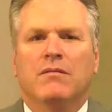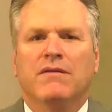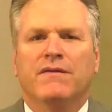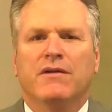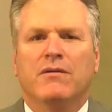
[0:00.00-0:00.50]
My
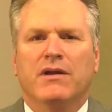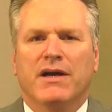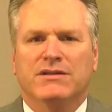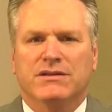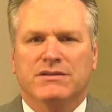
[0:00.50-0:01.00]
fellow
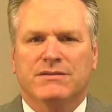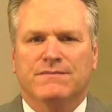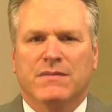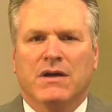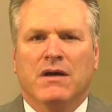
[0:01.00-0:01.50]
Alaskans,
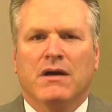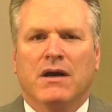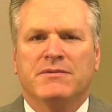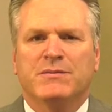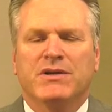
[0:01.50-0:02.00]

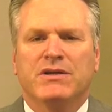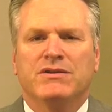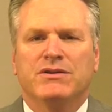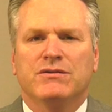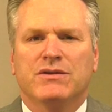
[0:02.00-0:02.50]
I'm speaking
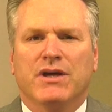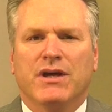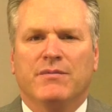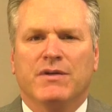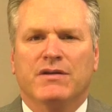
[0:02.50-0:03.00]
to you
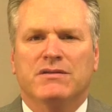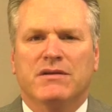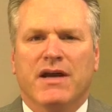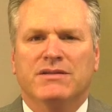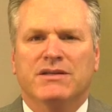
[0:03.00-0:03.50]
today because
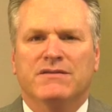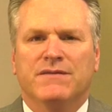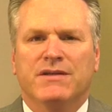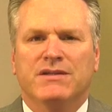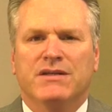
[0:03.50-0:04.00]
Alaska is
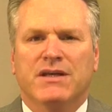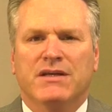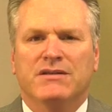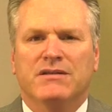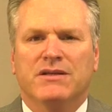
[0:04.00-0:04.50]
facing an
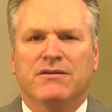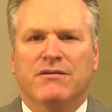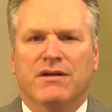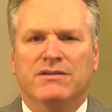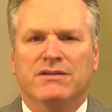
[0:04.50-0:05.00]
escalating
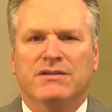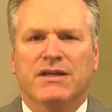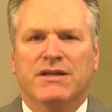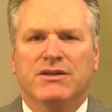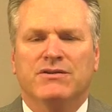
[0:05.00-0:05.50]
crisis that
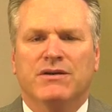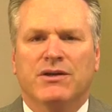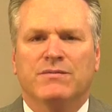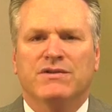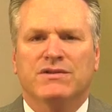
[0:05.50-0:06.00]
I need your
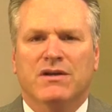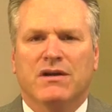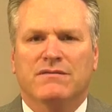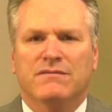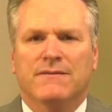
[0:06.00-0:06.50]
help to
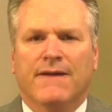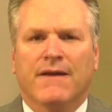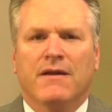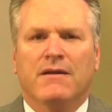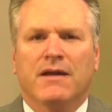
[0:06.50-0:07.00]
solve.
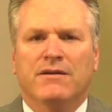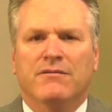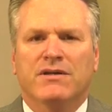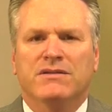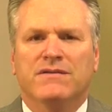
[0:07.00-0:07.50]
Like the
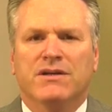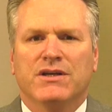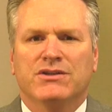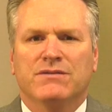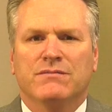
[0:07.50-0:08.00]
rest of the
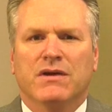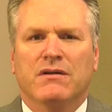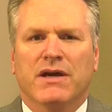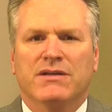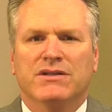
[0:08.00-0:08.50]
nation,
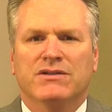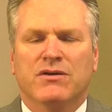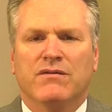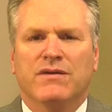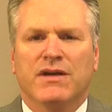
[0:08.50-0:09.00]
Alaska's
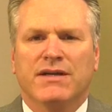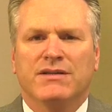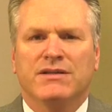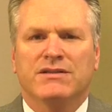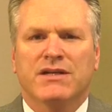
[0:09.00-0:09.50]

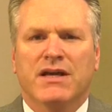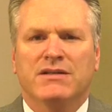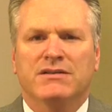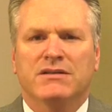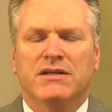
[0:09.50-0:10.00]
COVID-19
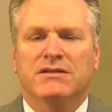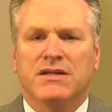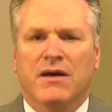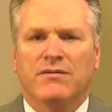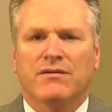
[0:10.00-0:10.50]
status is
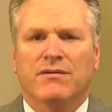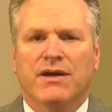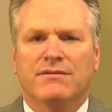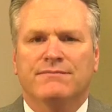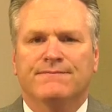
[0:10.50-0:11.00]
now in the red.